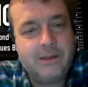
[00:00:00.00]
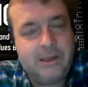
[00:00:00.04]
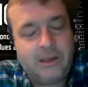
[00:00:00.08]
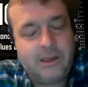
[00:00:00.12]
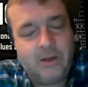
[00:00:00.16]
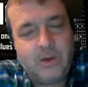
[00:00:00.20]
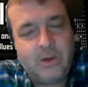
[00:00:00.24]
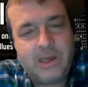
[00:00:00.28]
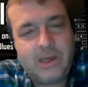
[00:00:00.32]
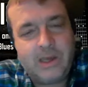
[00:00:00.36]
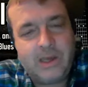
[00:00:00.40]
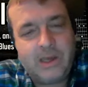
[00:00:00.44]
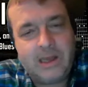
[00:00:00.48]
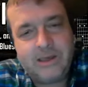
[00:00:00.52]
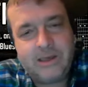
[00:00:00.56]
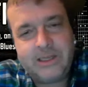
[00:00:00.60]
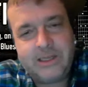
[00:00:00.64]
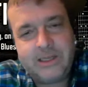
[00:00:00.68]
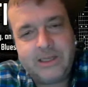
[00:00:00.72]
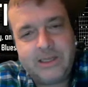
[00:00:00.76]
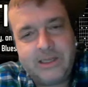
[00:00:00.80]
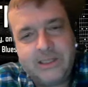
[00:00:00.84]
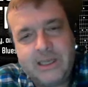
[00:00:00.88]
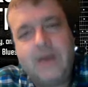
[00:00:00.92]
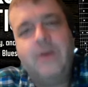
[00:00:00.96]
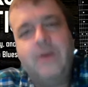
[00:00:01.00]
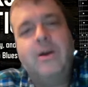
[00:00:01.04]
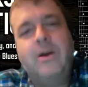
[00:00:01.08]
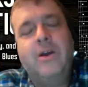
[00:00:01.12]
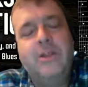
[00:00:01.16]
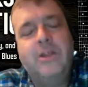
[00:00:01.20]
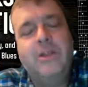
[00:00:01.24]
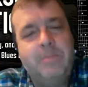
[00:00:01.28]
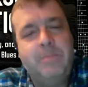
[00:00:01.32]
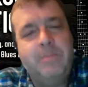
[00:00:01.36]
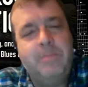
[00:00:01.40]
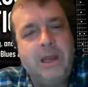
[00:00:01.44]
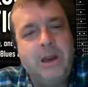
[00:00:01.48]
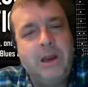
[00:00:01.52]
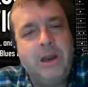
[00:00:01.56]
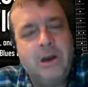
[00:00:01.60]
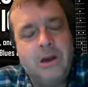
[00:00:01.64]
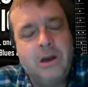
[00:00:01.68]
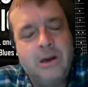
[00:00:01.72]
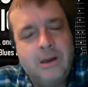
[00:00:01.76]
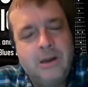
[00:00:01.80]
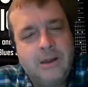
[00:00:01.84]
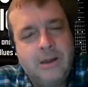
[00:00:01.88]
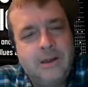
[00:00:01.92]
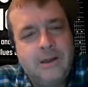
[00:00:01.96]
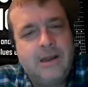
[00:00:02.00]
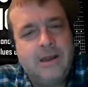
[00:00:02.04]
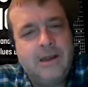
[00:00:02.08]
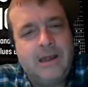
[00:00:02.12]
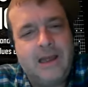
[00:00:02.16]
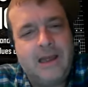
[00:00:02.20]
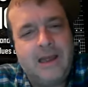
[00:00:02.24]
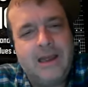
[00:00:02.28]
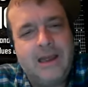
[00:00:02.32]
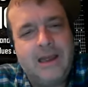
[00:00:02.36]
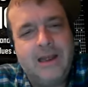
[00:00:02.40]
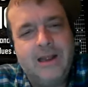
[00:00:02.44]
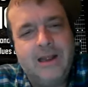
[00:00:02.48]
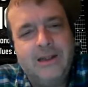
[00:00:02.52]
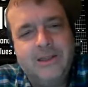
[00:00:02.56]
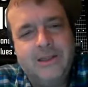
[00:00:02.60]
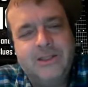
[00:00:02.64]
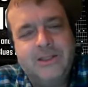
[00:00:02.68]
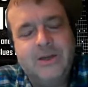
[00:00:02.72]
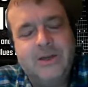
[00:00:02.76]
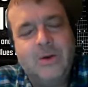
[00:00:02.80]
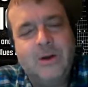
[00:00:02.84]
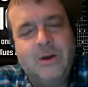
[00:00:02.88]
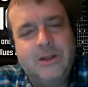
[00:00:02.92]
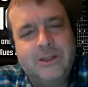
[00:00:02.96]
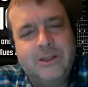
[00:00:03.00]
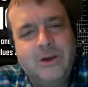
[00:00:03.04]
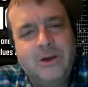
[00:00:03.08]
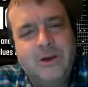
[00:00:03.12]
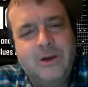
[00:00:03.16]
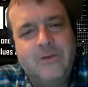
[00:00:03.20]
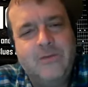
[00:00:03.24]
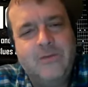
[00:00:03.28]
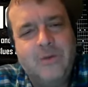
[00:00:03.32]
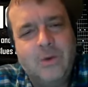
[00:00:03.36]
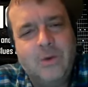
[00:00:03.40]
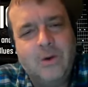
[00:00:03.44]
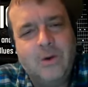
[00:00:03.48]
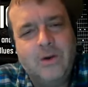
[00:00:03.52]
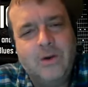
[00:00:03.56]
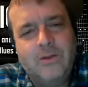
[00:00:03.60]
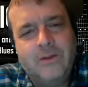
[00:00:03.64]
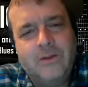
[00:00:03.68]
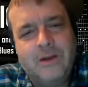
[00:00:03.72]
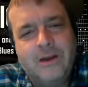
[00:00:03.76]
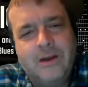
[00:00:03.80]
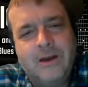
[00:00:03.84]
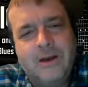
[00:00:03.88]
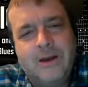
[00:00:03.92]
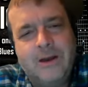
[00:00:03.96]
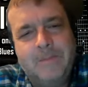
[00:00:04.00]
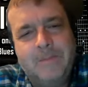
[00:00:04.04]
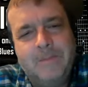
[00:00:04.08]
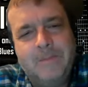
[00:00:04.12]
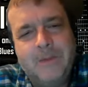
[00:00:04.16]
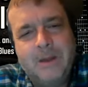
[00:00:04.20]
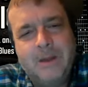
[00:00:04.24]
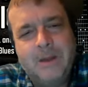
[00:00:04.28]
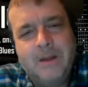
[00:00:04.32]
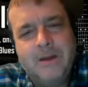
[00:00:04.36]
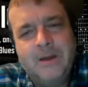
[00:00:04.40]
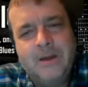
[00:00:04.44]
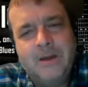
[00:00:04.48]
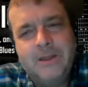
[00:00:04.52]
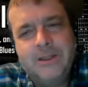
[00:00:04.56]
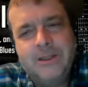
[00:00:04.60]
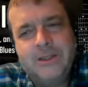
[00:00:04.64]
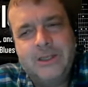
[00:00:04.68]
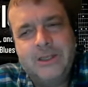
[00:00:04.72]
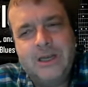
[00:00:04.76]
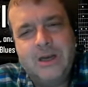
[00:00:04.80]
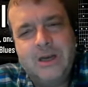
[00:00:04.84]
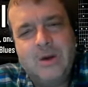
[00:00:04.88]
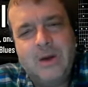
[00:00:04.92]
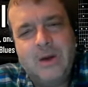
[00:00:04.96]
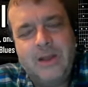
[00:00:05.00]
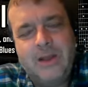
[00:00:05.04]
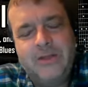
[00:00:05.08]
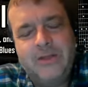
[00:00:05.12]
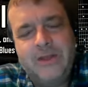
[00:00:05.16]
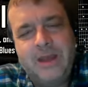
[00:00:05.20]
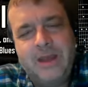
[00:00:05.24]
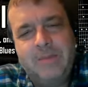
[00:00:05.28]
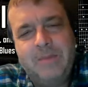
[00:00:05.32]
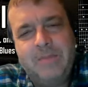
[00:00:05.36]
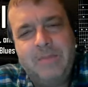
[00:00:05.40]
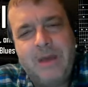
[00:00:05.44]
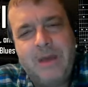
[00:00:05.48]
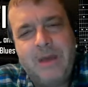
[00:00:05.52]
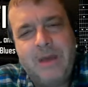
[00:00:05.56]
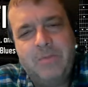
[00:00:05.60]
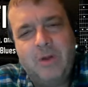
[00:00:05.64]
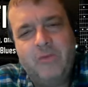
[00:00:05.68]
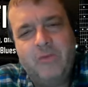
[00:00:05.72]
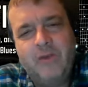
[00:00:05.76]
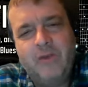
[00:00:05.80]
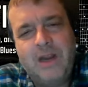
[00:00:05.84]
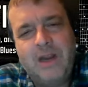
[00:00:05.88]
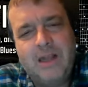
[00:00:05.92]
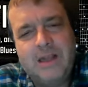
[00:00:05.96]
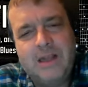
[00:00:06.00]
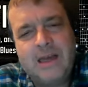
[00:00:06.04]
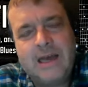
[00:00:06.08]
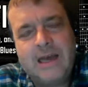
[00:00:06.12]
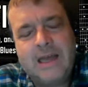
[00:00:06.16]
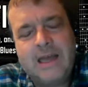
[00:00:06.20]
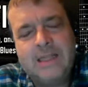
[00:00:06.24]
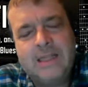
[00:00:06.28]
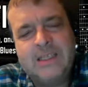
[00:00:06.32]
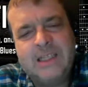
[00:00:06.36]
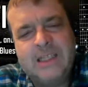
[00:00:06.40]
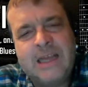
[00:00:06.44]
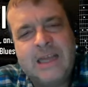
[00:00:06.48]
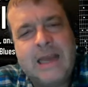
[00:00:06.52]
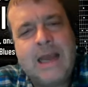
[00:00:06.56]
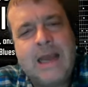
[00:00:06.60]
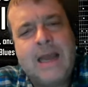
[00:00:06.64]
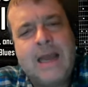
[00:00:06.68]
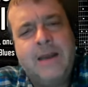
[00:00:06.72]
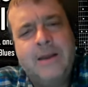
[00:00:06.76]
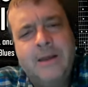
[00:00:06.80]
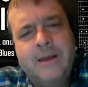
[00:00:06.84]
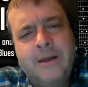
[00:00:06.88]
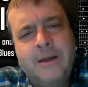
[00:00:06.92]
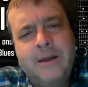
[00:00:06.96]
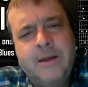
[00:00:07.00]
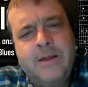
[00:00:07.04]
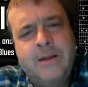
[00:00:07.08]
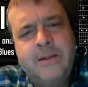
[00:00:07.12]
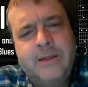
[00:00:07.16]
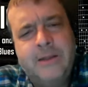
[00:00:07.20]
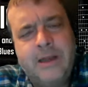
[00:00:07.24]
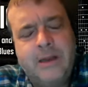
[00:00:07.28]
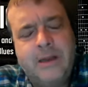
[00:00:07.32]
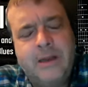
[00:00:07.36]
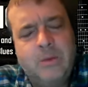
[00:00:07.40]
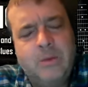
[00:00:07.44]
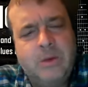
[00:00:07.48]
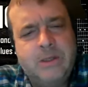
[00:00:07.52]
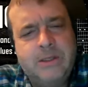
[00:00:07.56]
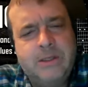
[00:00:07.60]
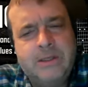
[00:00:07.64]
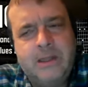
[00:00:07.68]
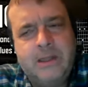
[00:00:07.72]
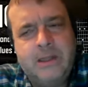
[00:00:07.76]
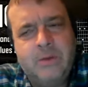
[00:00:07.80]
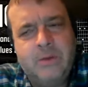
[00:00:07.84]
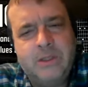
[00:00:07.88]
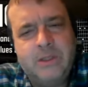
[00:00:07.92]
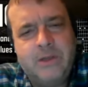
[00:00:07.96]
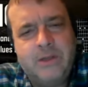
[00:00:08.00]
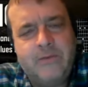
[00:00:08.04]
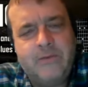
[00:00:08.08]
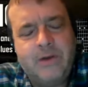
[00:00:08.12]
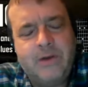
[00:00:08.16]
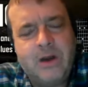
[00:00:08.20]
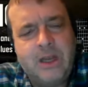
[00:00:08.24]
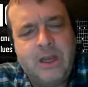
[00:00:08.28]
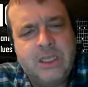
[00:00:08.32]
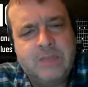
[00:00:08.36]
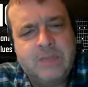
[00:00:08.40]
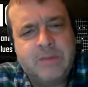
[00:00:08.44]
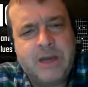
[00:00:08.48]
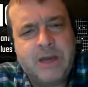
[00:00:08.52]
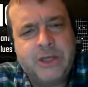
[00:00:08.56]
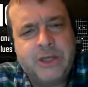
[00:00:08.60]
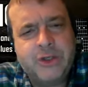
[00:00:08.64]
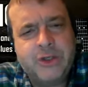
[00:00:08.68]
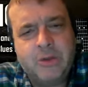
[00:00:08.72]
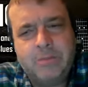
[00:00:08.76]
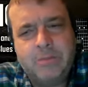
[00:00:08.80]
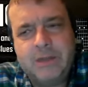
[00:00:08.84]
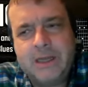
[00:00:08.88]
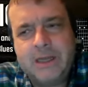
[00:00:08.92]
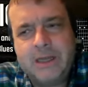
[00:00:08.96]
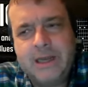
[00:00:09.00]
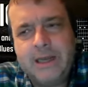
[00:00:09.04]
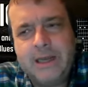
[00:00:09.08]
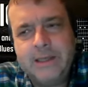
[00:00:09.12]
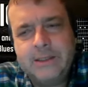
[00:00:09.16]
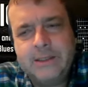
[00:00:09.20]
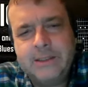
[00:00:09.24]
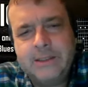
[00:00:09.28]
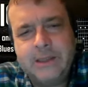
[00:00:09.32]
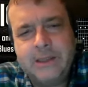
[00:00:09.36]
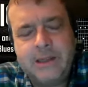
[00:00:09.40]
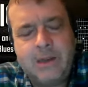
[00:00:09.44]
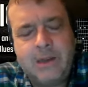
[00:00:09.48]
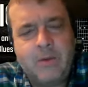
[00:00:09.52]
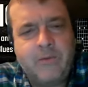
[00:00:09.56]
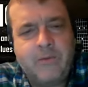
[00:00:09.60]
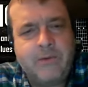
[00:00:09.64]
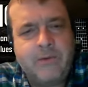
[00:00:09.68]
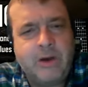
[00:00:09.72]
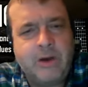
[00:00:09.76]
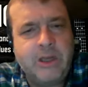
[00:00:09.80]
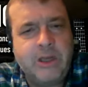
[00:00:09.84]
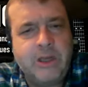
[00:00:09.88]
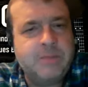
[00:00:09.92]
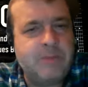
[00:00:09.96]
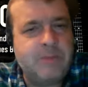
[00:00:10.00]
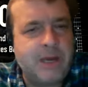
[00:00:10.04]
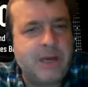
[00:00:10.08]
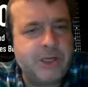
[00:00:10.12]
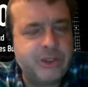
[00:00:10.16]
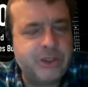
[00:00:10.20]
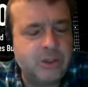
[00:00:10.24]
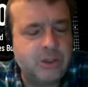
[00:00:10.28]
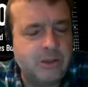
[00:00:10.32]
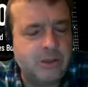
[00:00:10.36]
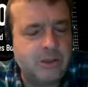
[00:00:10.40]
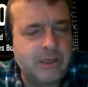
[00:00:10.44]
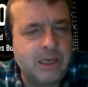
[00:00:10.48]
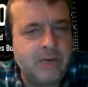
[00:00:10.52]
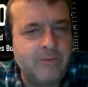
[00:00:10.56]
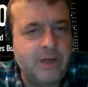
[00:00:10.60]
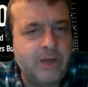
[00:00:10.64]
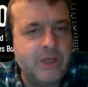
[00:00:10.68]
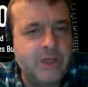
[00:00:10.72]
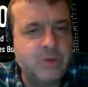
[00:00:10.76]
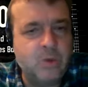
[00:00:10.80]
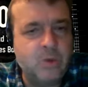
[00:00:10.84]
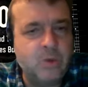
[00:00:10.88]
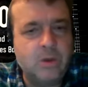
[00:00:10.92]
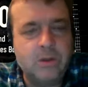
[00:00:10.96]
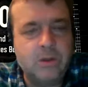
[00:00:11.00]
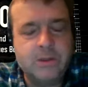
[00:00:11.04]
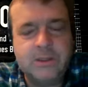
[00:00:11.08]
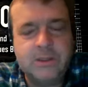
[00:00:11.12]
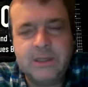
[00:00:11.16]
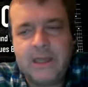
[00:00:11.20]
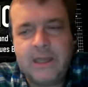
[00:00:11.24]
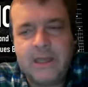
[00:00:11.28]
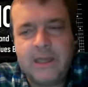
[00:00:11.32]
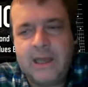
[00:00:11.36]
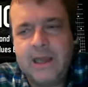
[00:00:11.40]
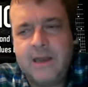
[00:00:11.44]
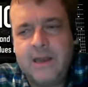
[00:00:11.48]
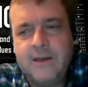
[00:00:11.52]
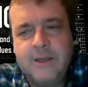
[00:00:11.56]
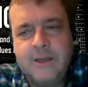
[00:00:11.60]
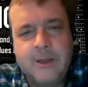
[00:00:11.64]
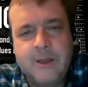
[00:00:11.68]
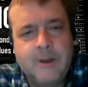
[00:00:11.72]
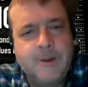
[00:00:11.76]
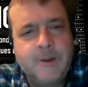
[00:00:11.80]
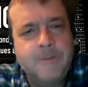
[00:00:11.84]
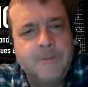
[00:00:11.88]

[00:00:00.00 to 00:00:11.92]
you get a discount on the beer and so on and so forth. Um, so I think people realized that that it was it was a very special place and they were very special individuals. And